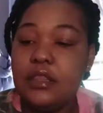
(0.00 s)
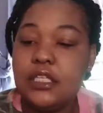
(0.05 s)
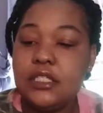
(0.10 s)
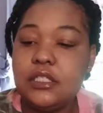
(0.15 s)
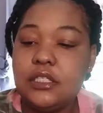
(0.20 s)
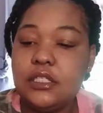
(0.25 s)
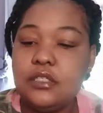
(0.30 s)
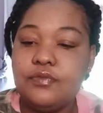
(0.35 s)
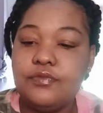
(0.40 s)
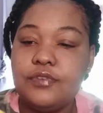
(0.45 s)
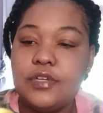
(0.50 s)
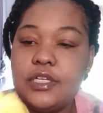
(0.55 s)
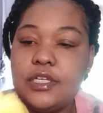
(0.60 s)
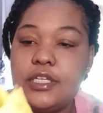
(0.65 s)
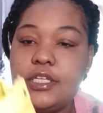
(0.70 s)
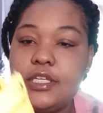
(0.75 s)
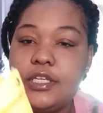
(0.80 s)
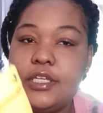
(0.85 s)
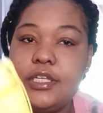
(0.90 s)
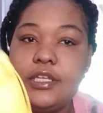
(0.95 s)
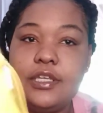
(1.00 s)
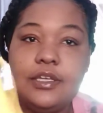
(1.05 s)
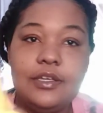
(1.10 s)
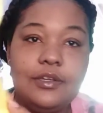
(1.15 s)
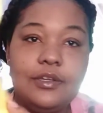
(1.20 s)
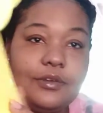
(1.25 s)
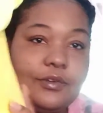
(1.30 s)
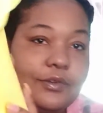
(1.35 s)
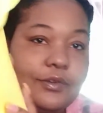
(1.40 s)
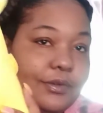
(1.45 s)
is really
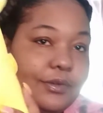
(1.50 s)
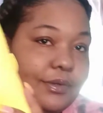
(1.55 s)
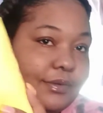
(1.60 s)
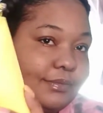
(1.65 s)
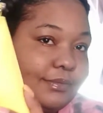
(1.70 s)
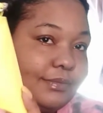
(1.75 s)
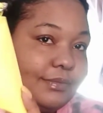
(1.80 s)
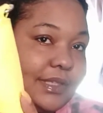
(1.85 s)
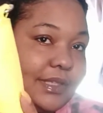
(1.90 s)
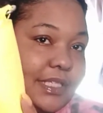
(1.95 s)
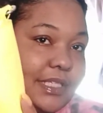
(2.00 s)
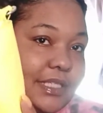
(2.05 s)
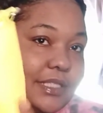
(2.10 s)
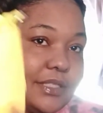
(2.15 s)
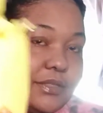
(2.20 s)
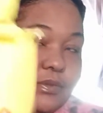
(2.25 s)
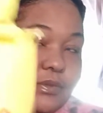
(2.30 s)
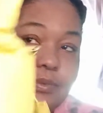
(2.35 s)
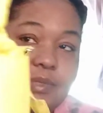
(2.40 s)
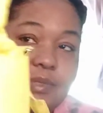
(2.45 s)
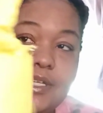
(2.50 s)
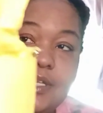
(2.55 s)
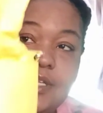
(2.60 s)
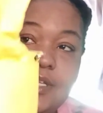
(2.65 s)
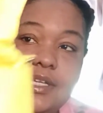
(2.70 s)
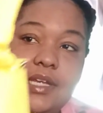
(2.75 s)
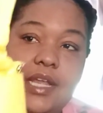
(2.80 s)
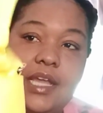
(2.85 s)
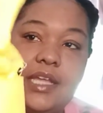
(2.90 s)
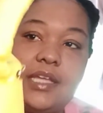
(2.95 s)
cute. This is what it
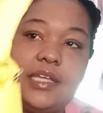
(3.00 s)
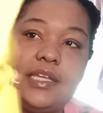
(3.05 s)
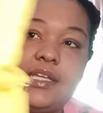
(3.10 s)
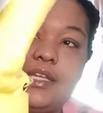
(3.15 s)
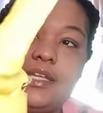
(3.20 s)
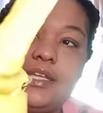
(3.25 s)
looks like.